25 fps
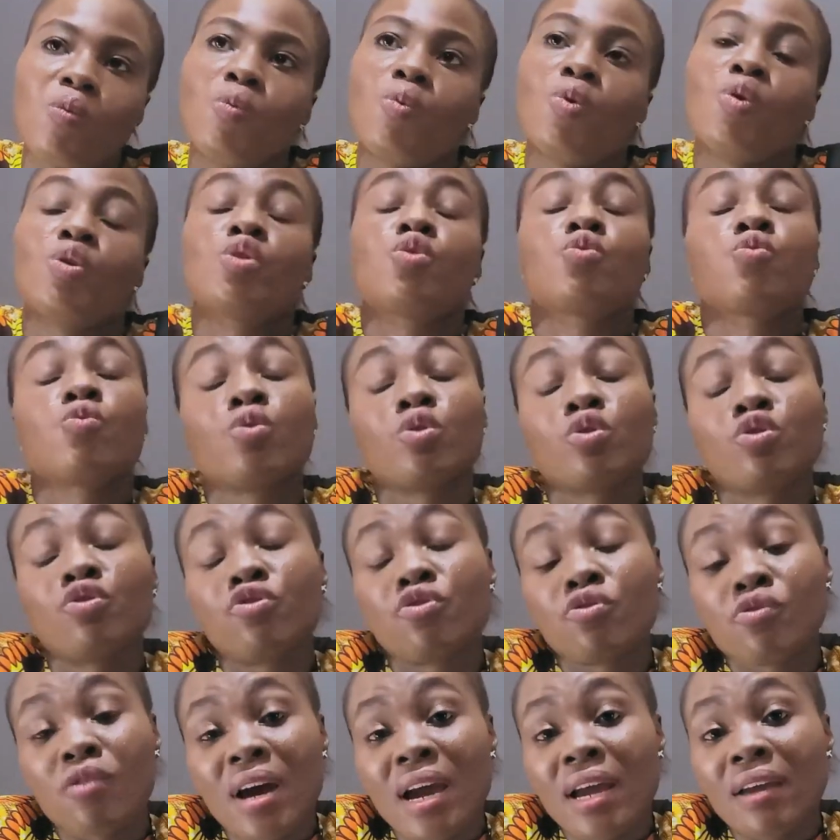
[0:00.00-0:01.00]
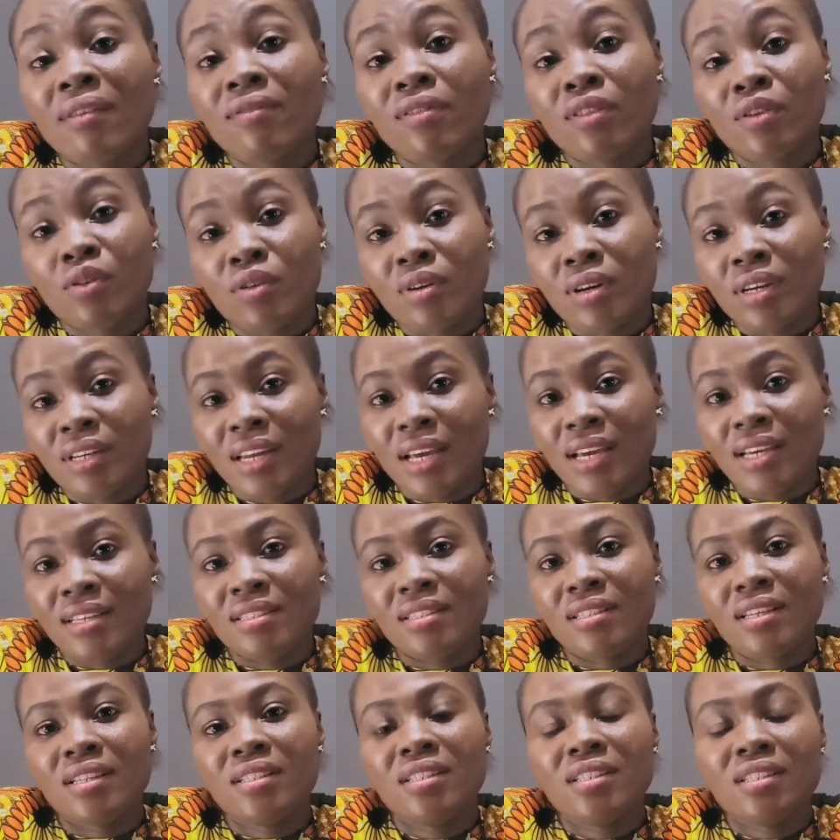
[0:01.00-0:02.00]
what will drive the
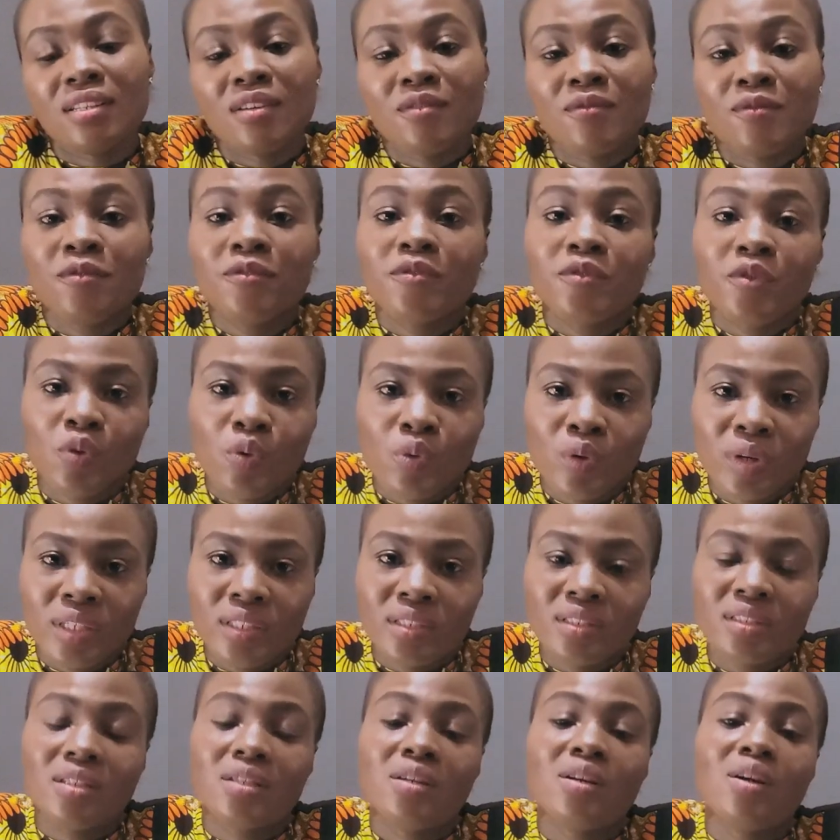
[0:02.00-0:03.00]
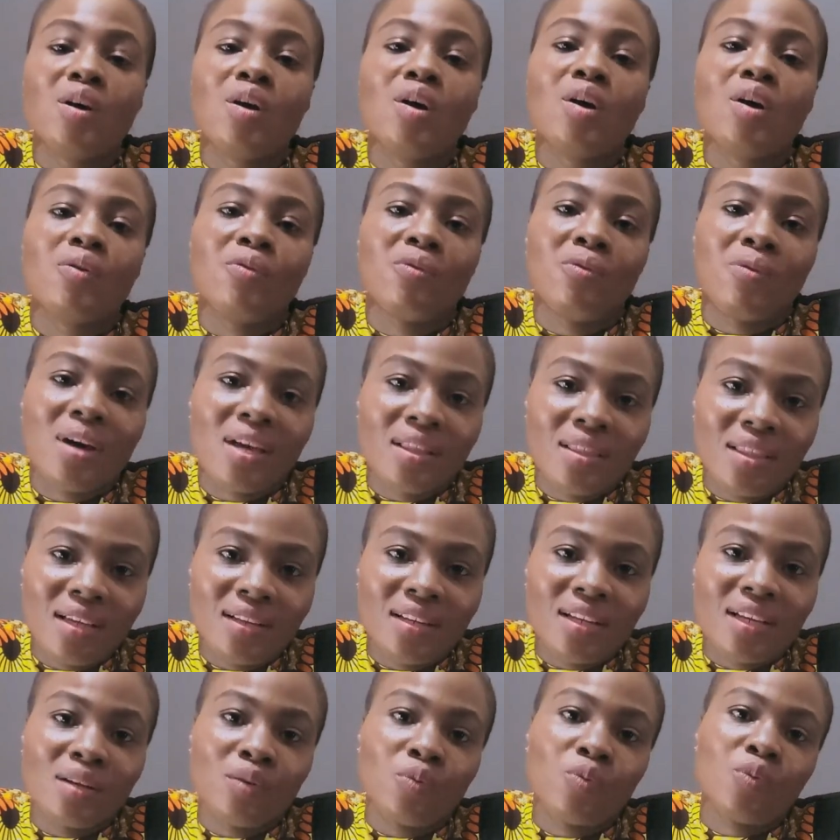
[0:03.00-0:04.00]
organization forward
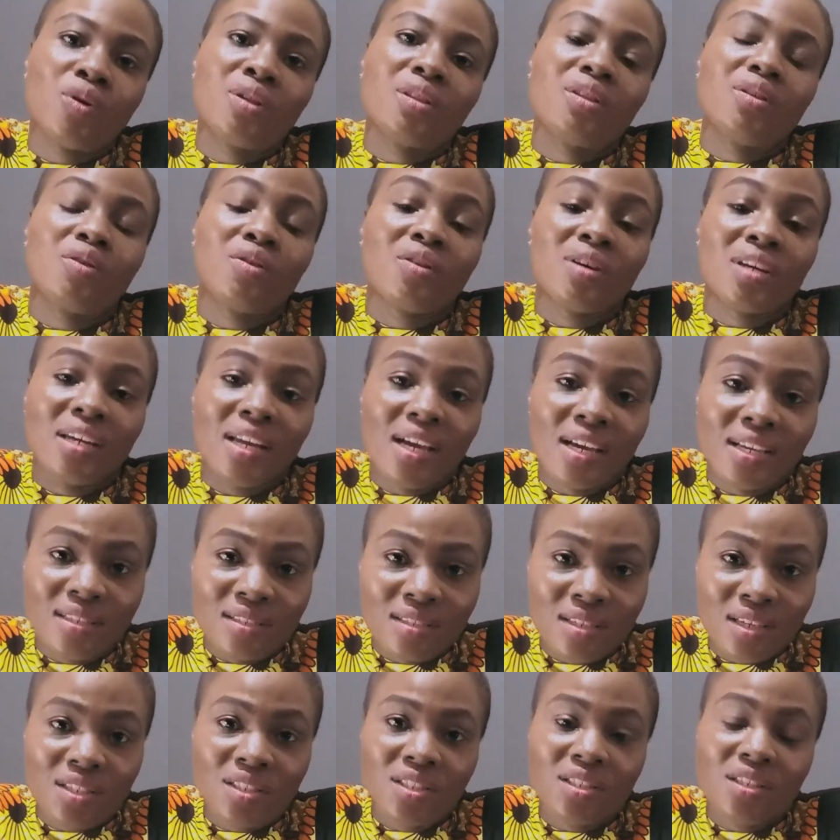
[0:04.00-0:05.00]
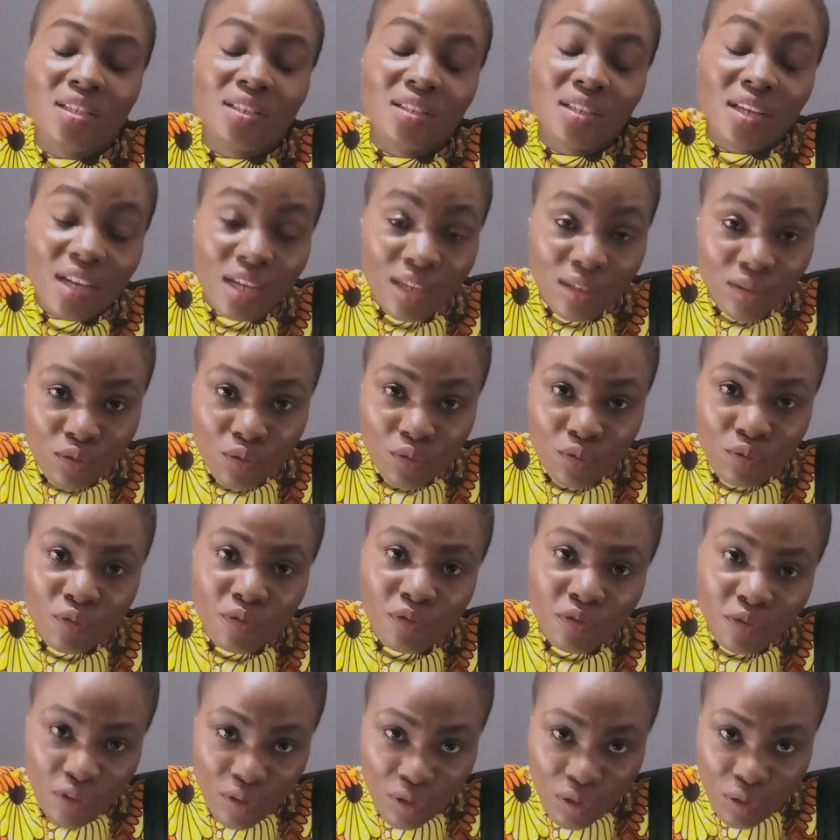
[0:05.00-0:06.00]
rather than what the organization can
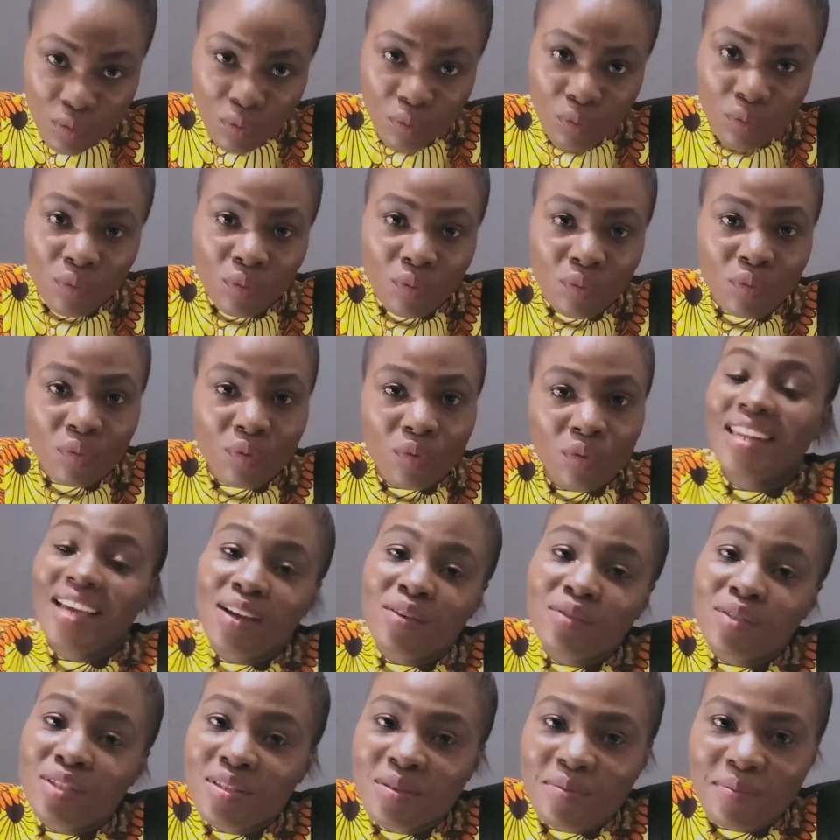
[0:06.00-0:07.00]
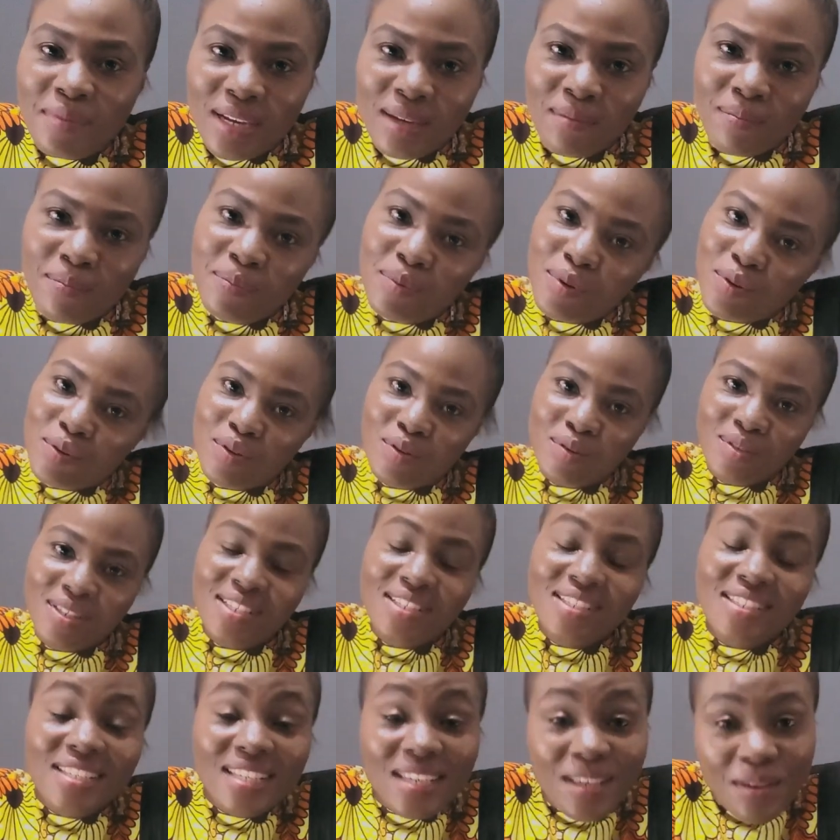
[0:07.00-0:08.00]
do for you now to my
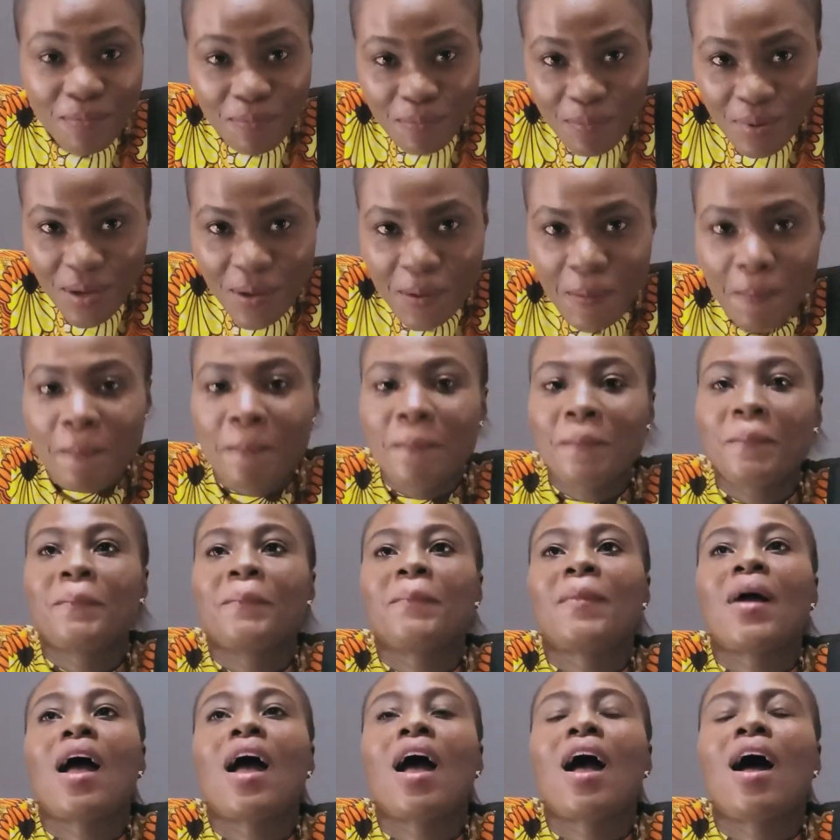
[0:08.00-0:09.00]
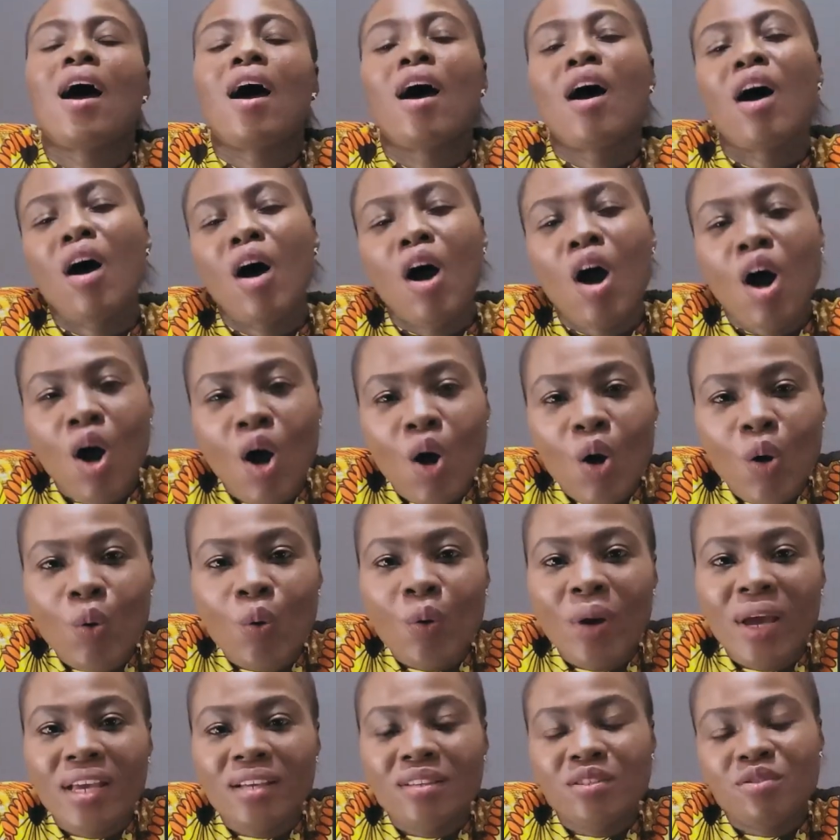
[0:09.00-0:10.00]
bonus tip
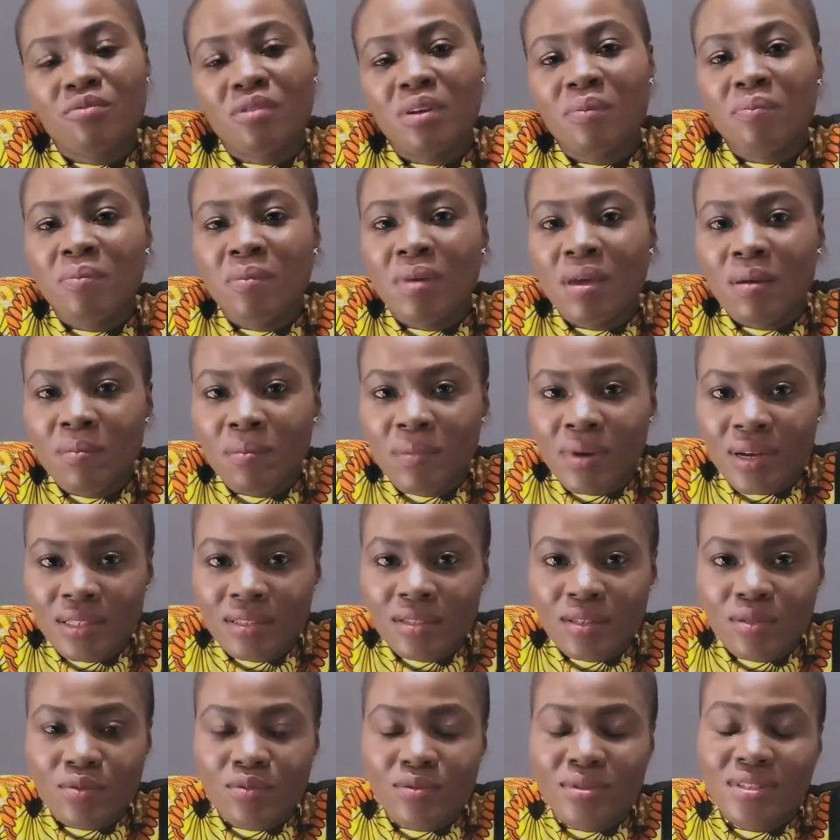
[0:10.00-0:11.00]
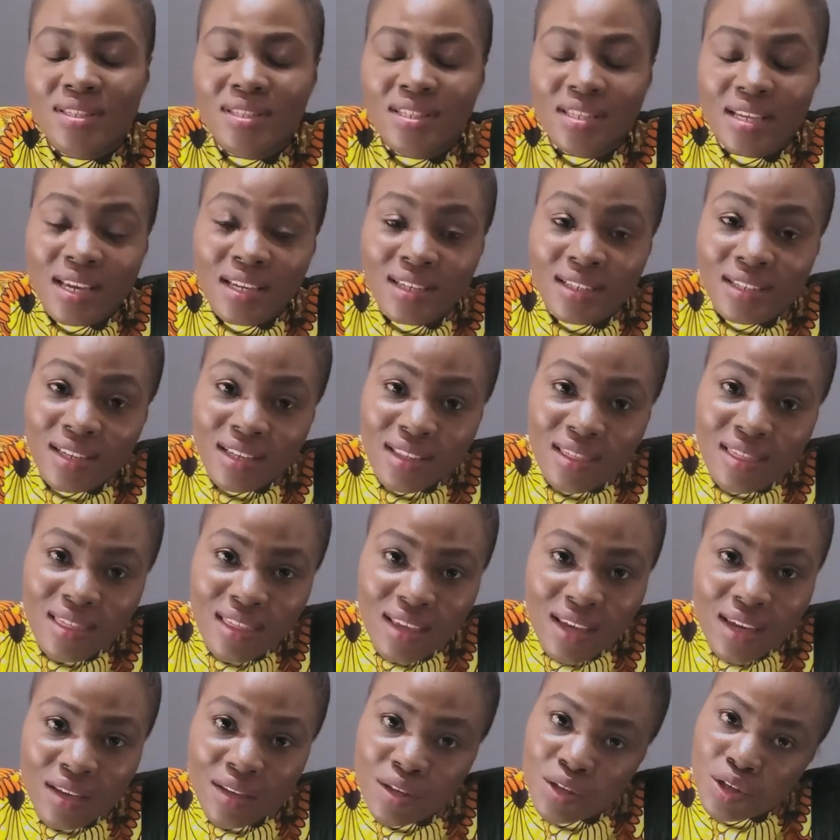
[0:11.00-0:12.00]
always remember to send a
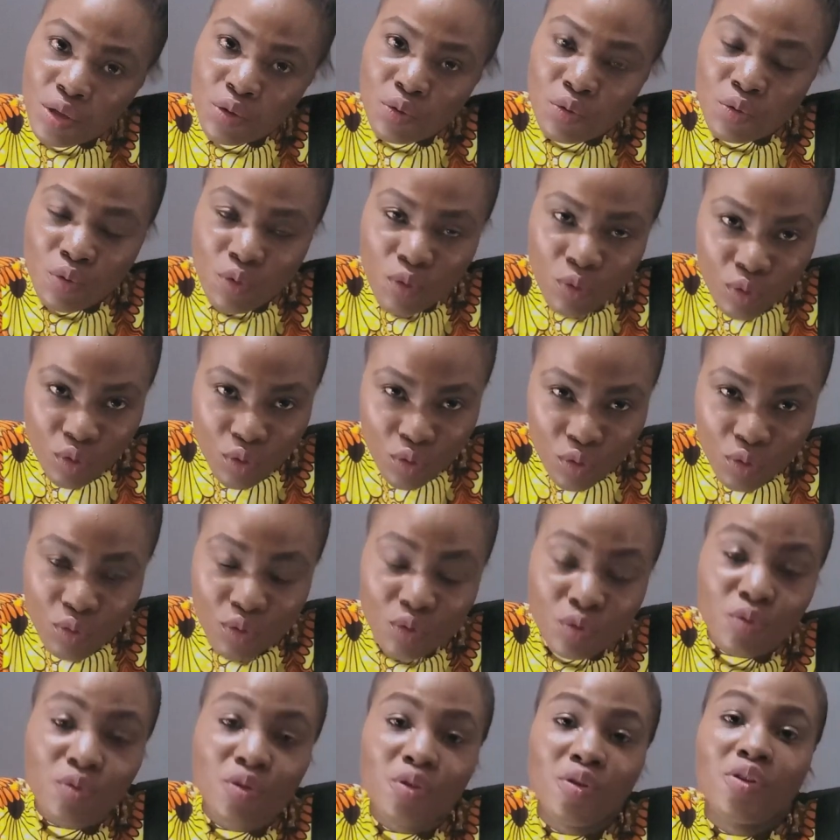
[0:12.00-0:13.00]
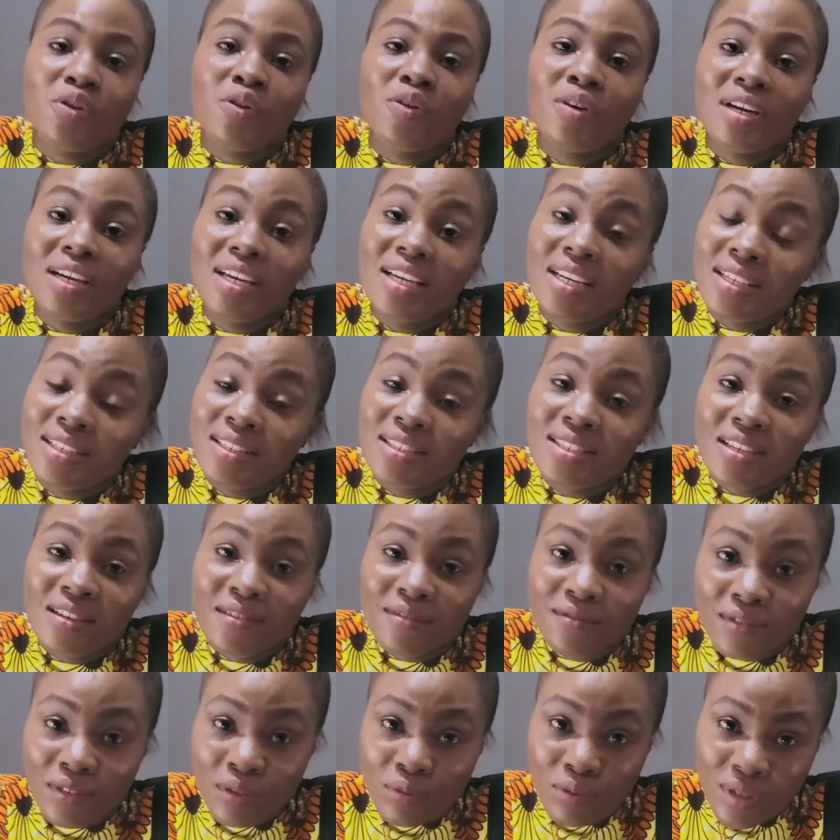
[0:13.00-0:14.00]
thank you note to your
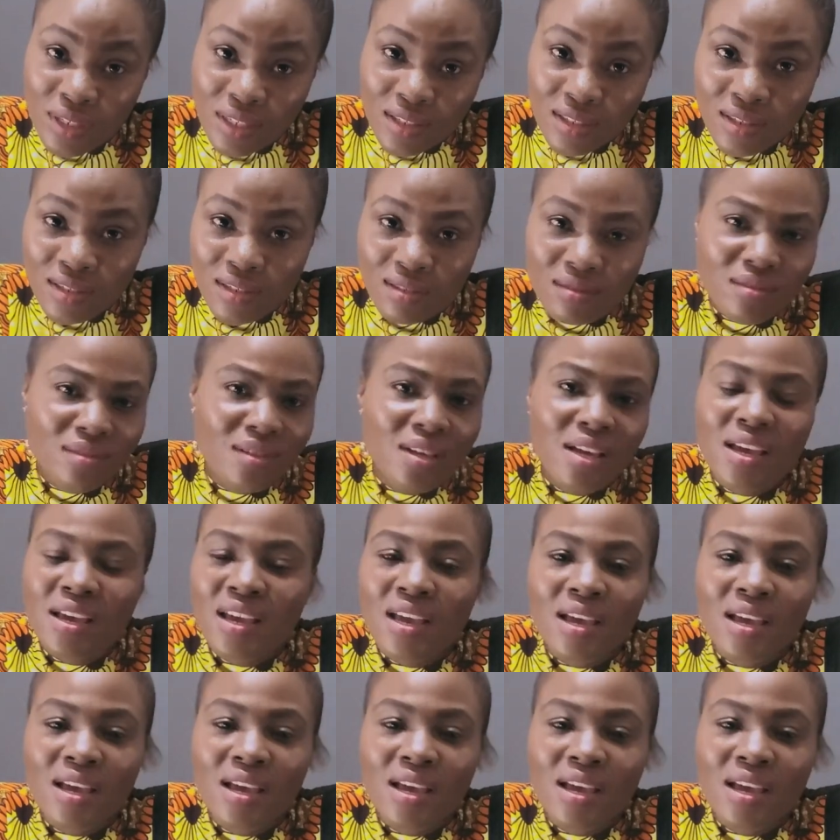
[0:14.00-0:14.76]
interviewers.